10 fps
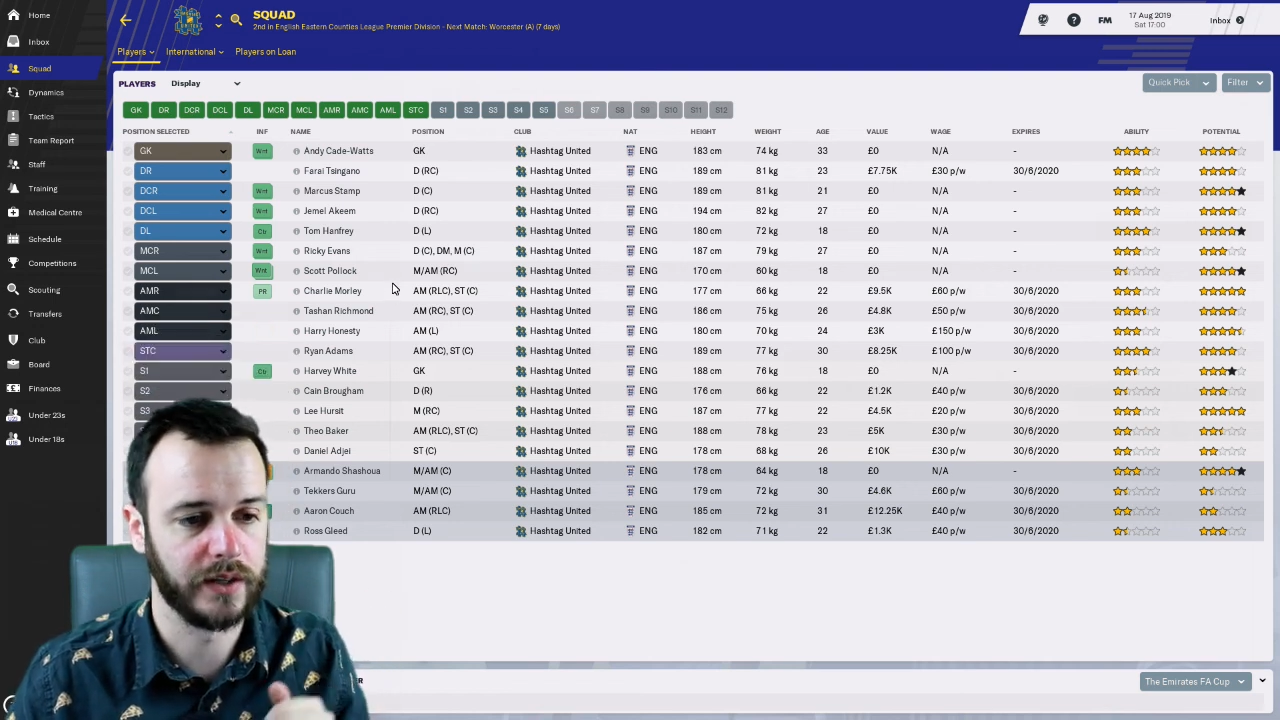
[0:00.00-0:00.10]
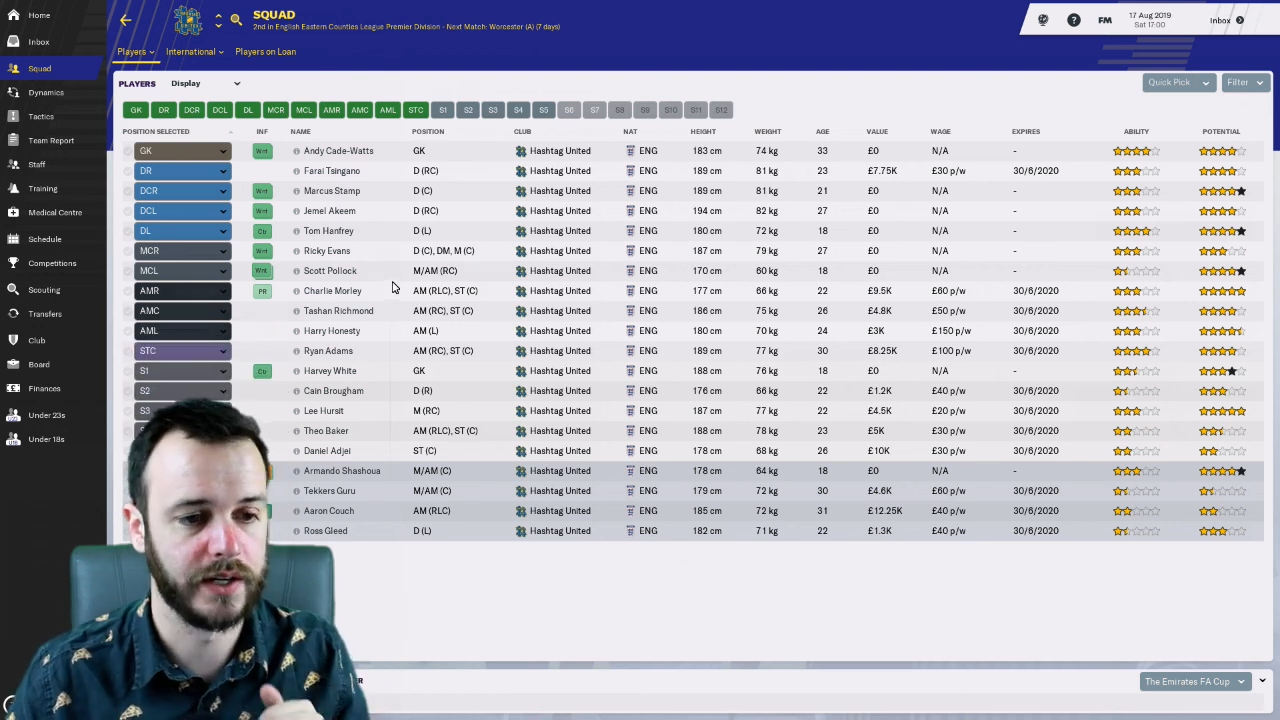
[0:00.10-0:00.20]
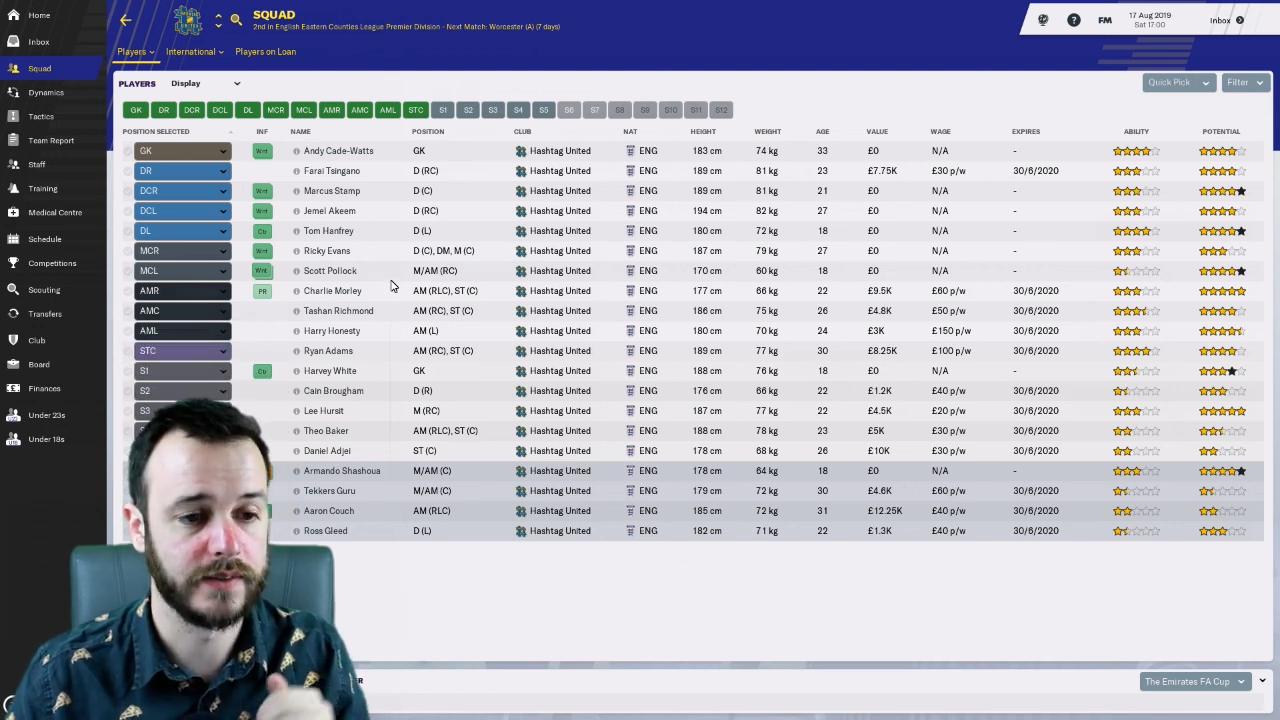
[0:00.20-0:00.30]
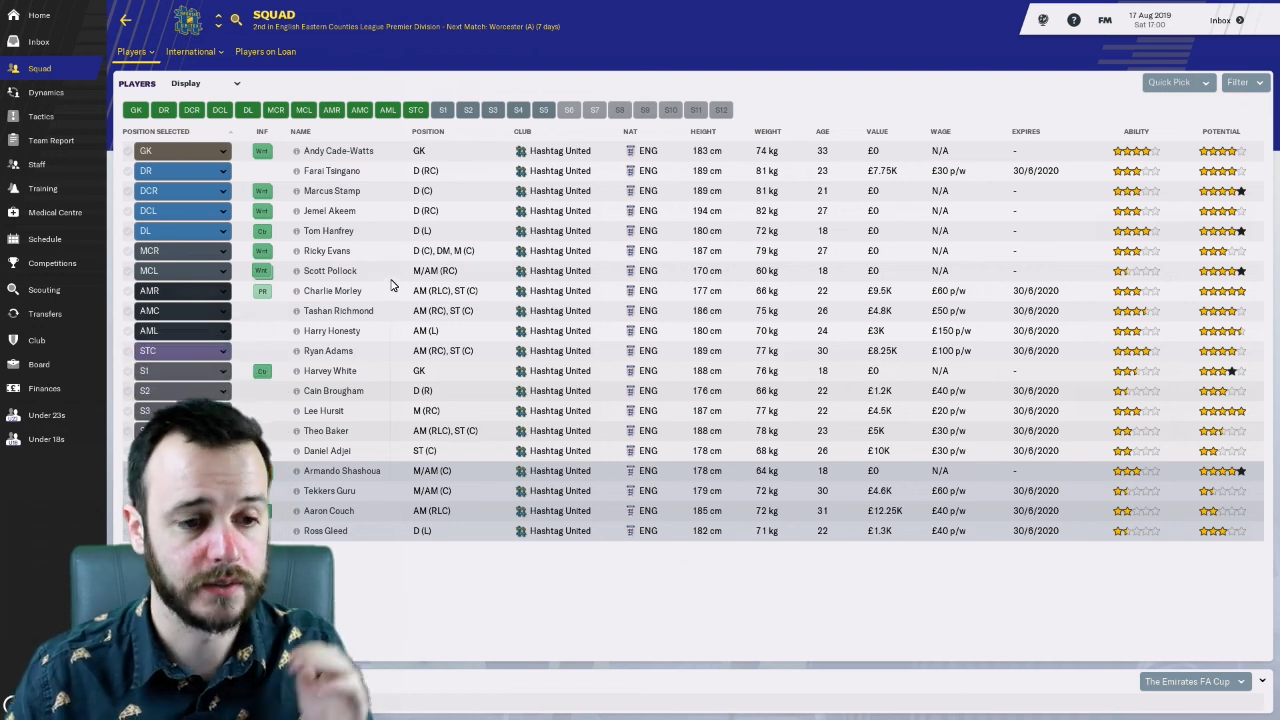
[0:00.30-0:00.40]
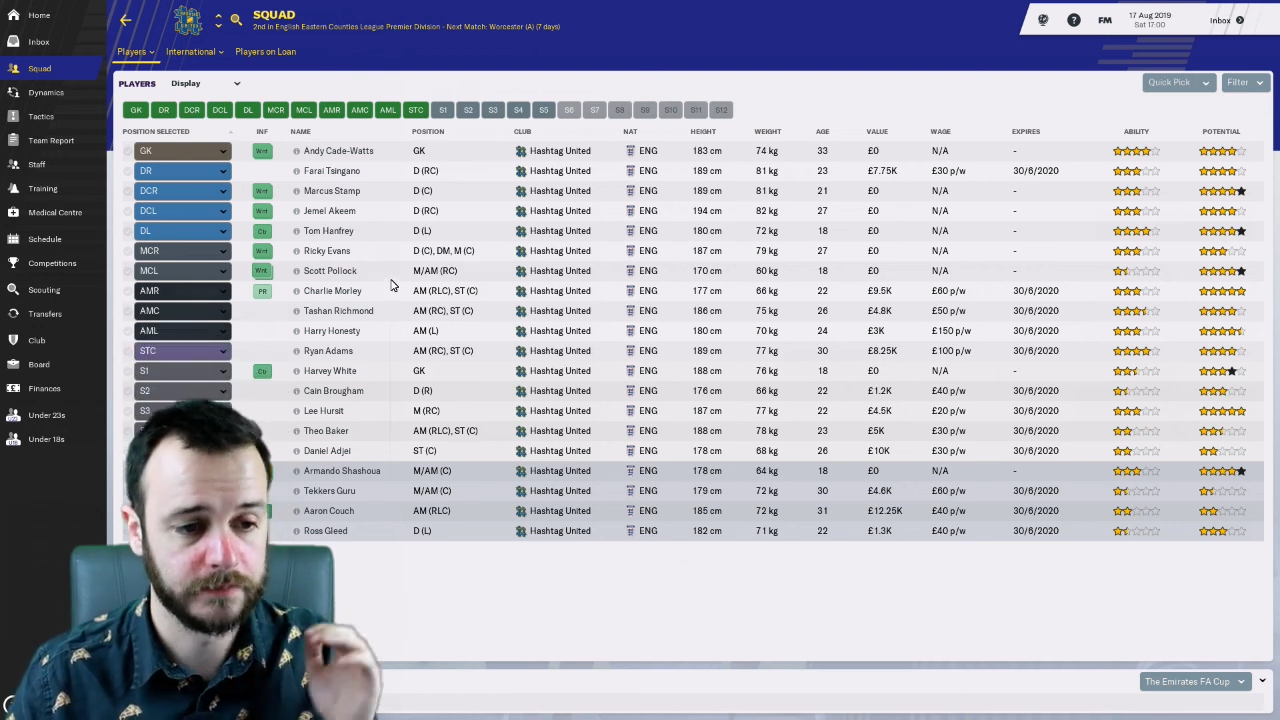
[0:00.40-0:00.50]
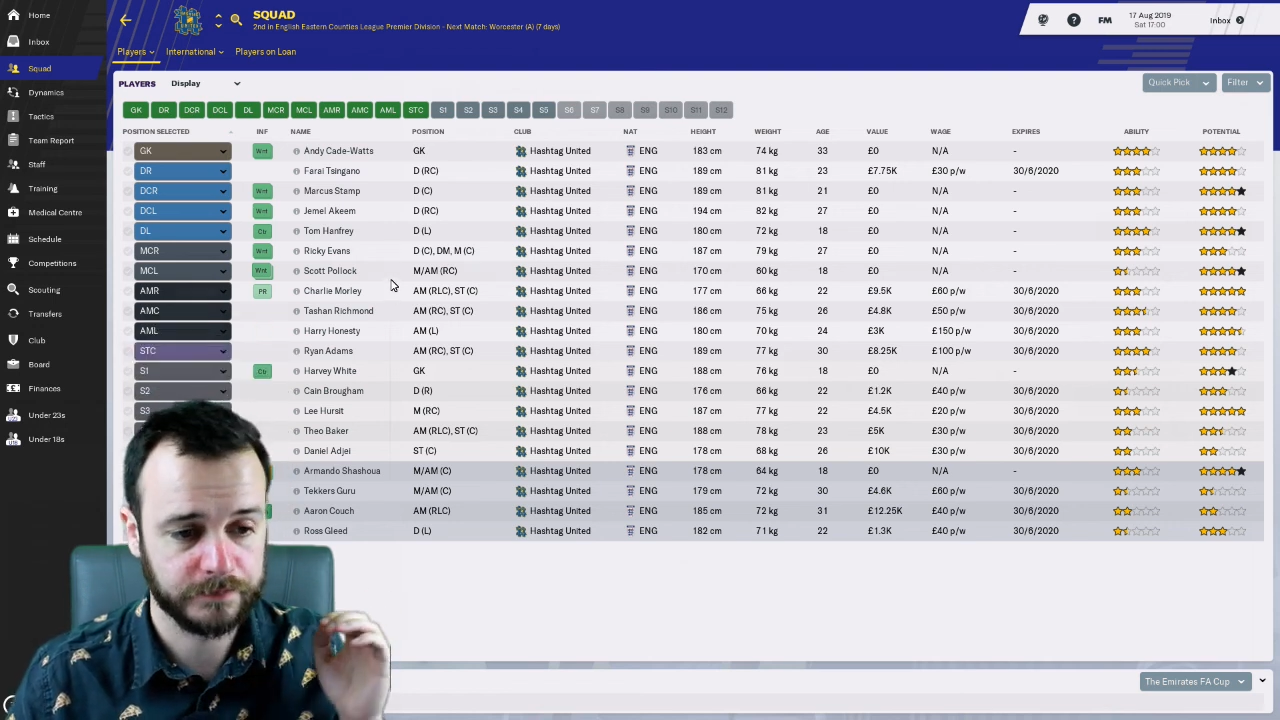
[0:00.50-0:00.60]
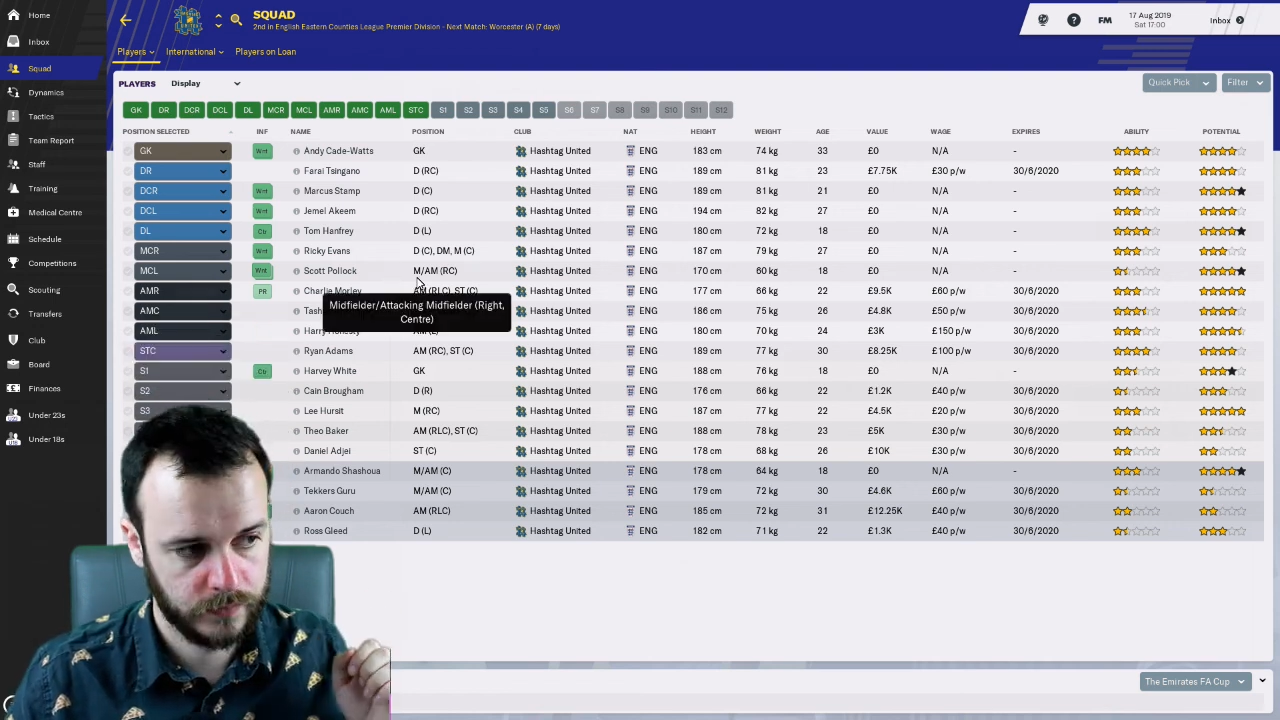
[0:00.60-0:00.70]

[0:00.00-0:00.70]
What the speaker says: least.